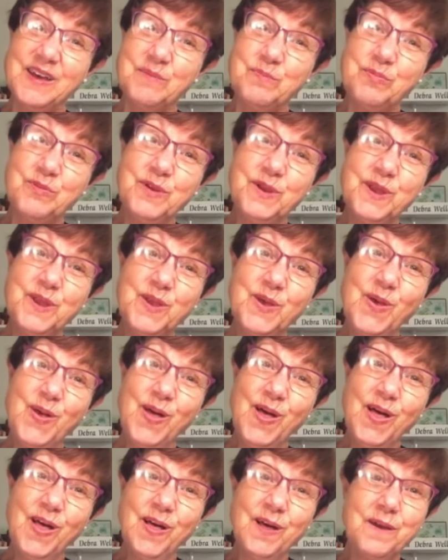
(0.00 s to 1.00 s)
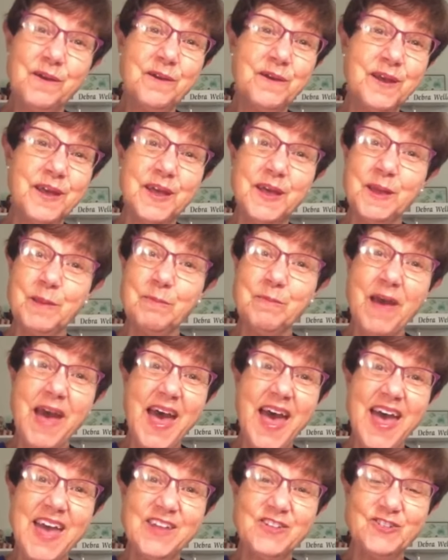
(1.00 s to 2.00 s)
Bring your
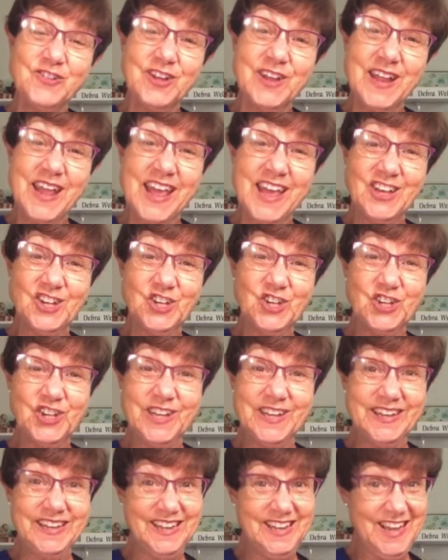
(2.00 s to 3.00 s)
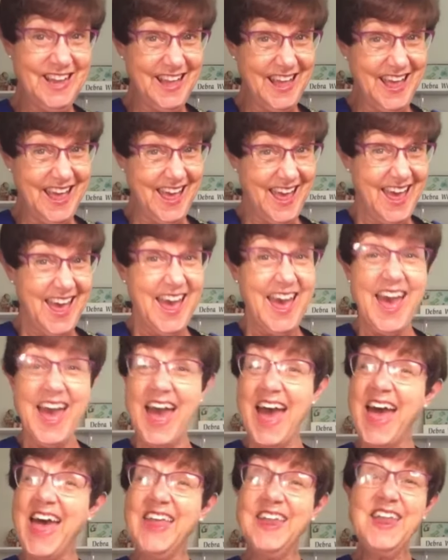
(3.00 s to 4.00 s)
imagination
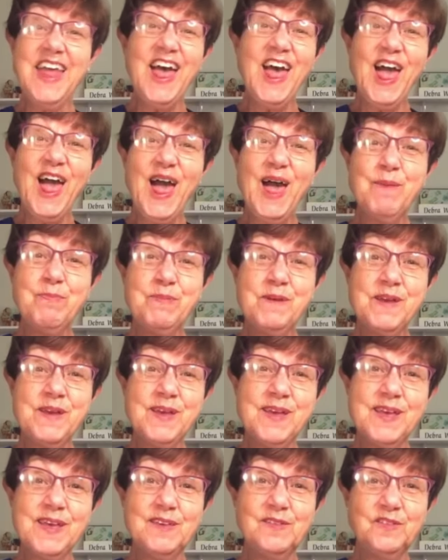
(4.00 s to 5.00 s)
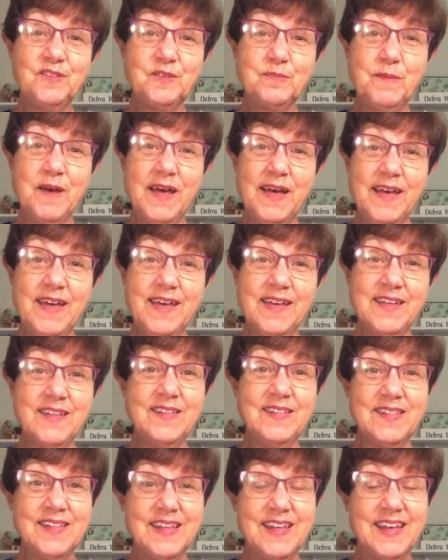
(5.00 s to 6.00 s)
and a happy
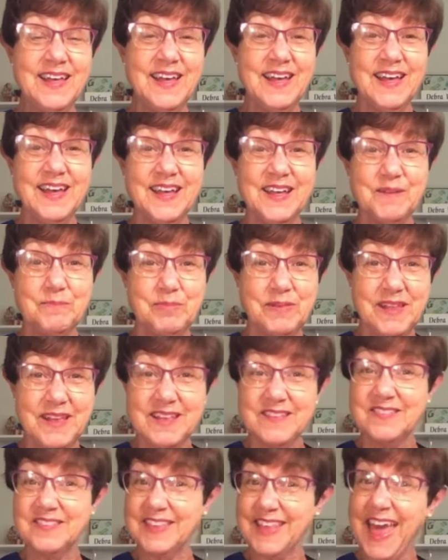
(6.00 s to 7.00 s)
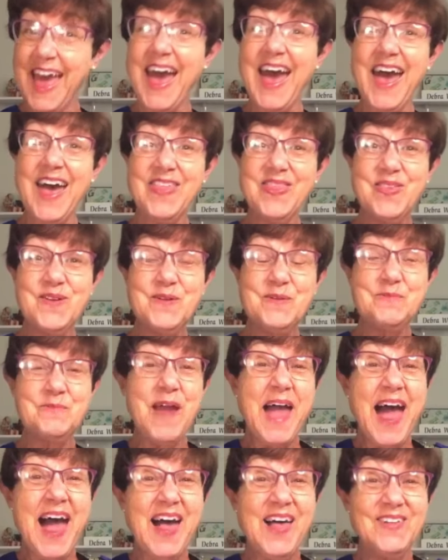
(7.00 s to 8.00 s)
smile. Please gather
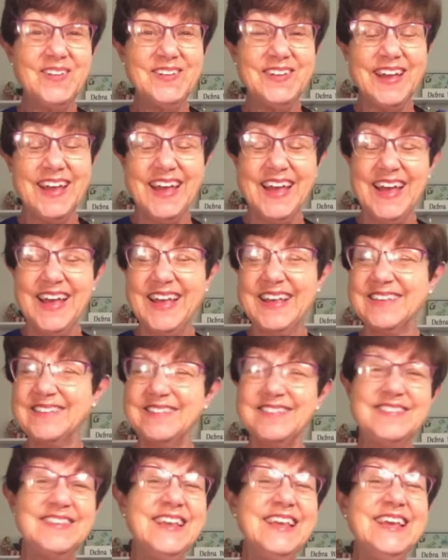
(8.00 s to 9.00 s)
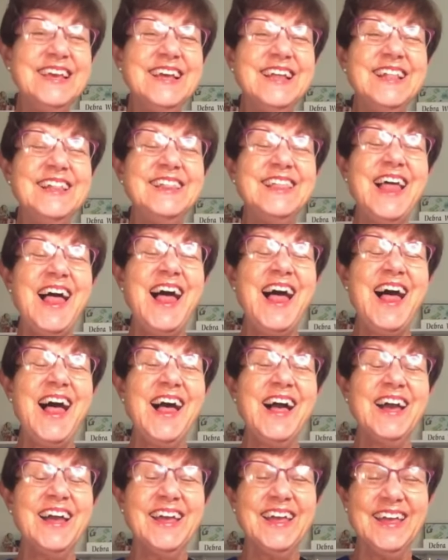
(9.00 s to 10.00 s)
round, sing
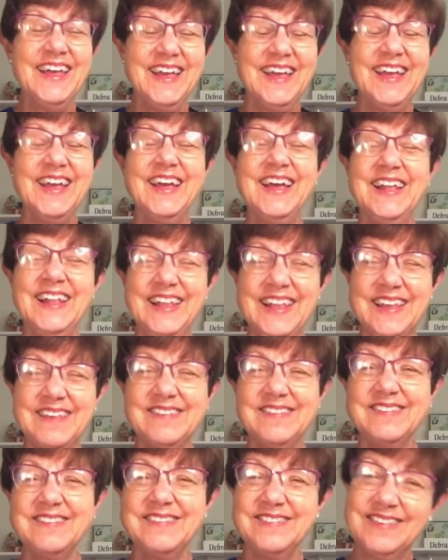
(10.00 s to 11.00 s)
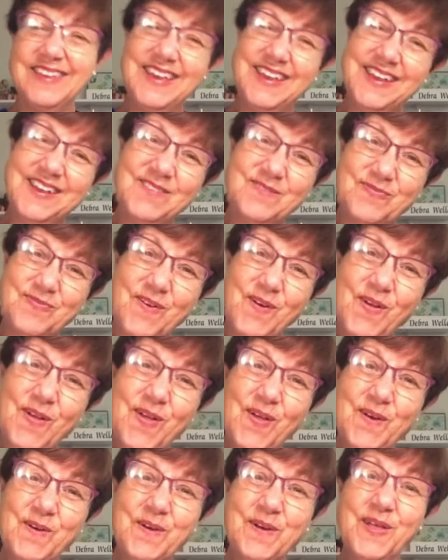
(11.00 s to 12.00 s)
along, listen
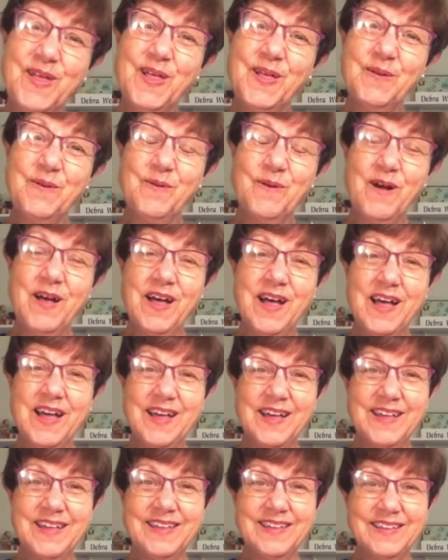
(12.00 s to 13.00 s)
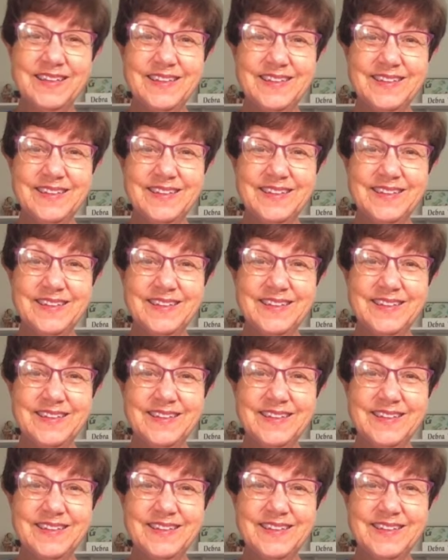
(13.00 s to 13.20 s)
for a while.